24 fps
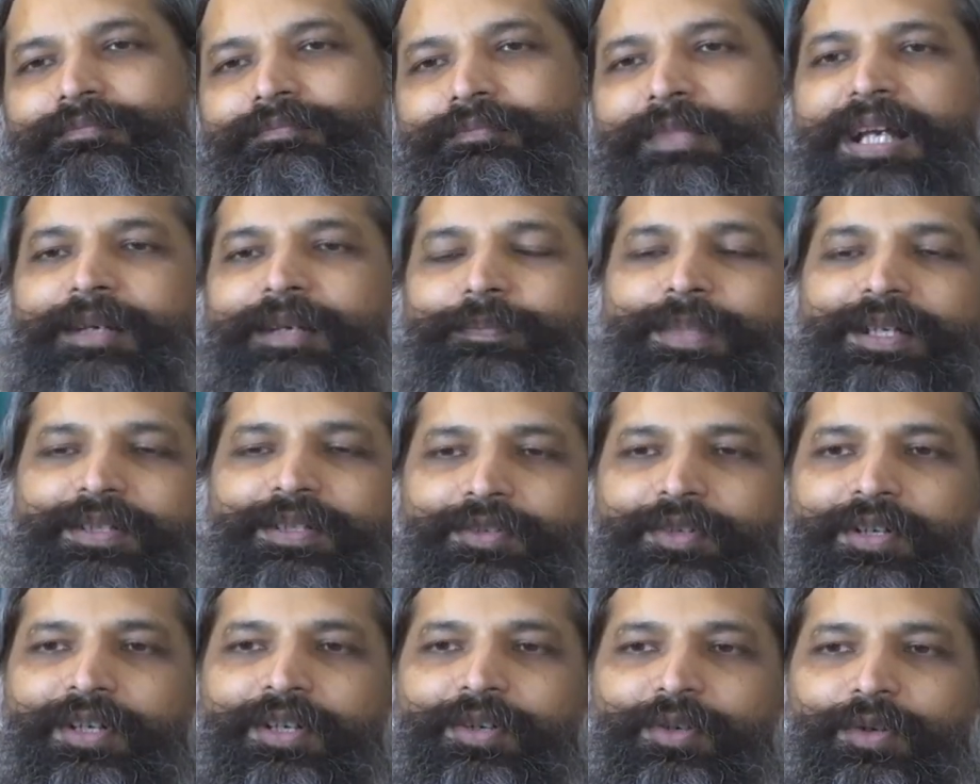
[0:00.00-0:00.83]
at
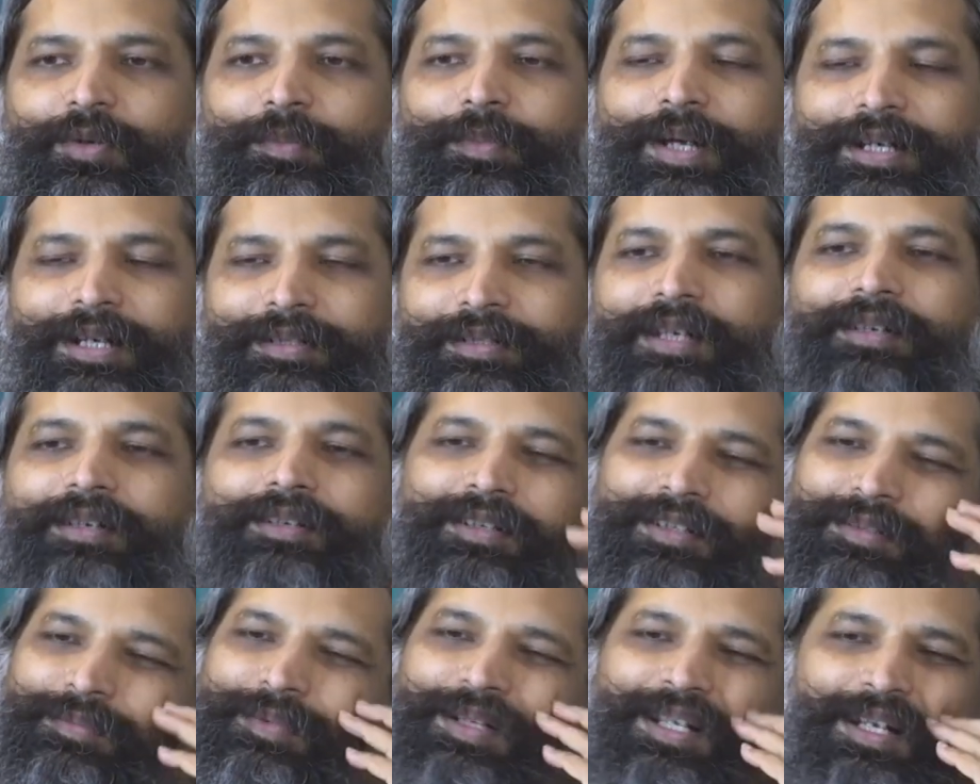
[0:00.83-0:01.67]
best you can go back 10
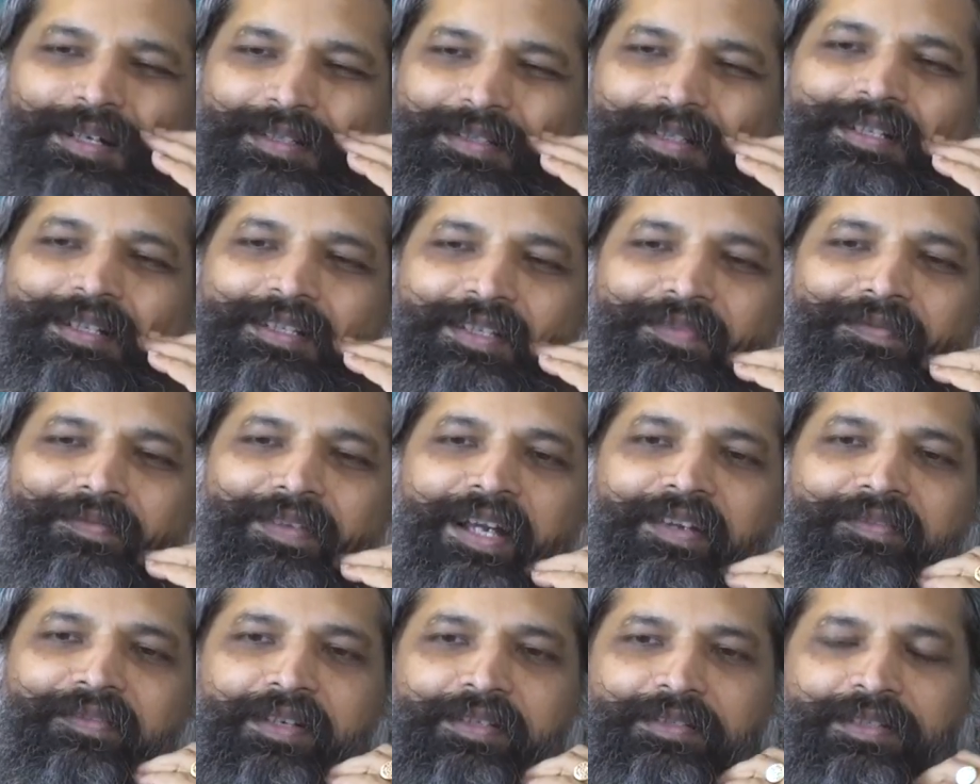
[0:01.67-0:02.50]
years, but I'll still say
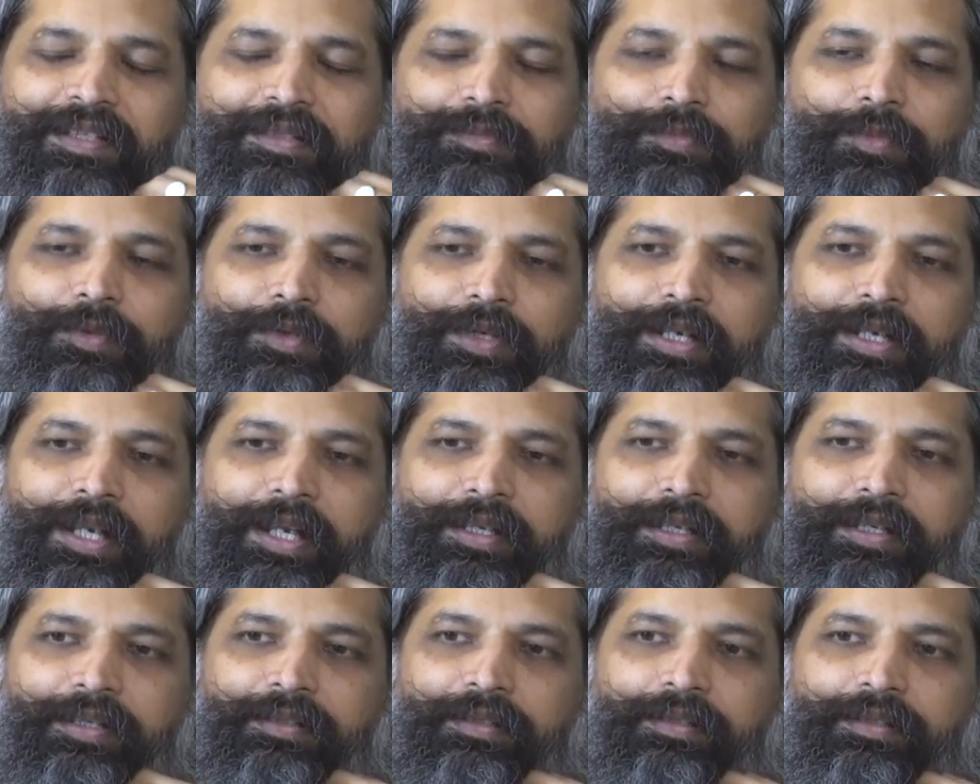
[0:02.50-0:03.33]
five years is more
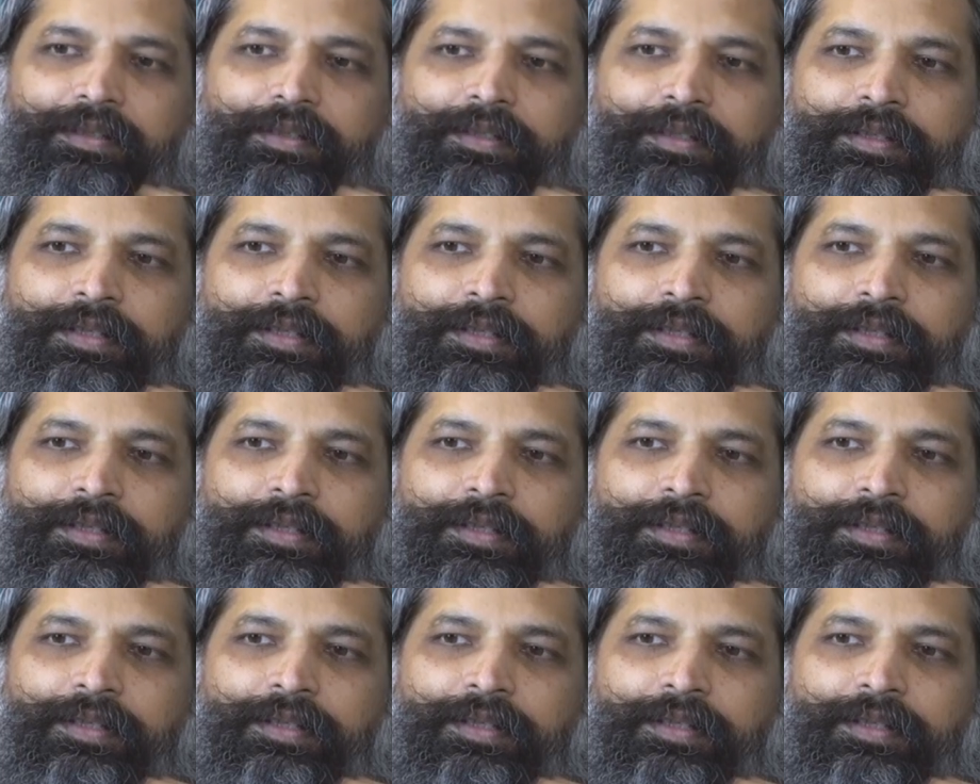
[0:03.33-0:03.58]
like it.